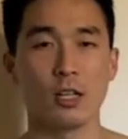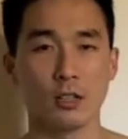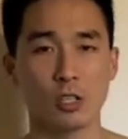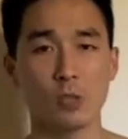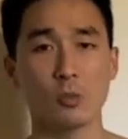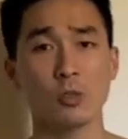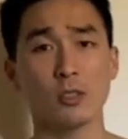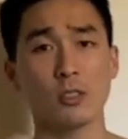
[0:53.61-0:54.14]

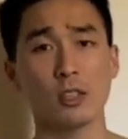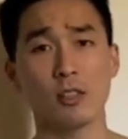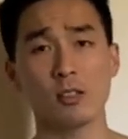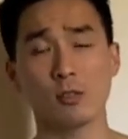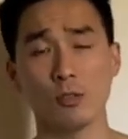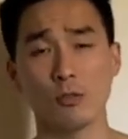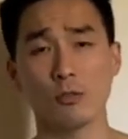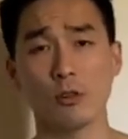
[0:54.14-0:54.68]
This one
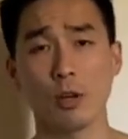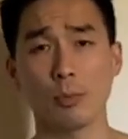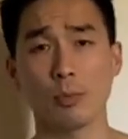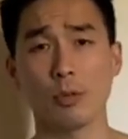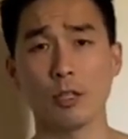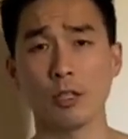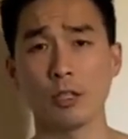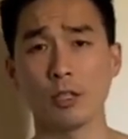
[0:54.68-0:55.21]
tastes overall
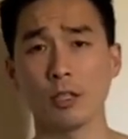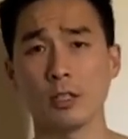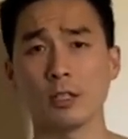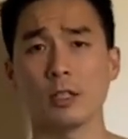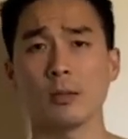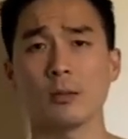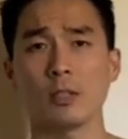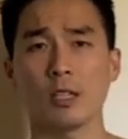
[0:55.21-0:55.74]
pretty good,
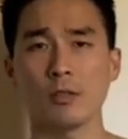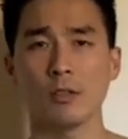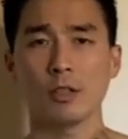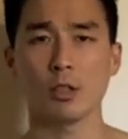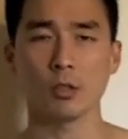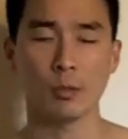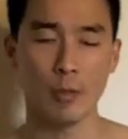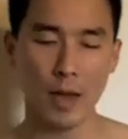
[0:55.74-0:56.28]
and I'm gonna give you
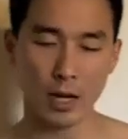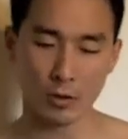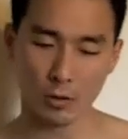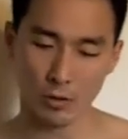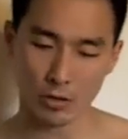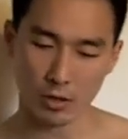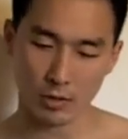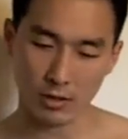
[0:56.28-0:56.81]
the, the
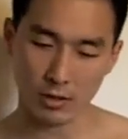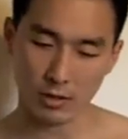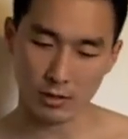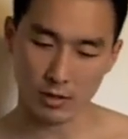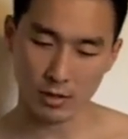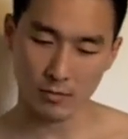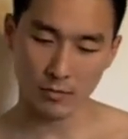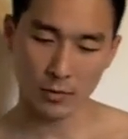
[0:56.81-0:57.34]
macros on
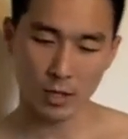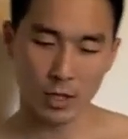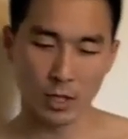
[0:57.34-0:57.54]
this.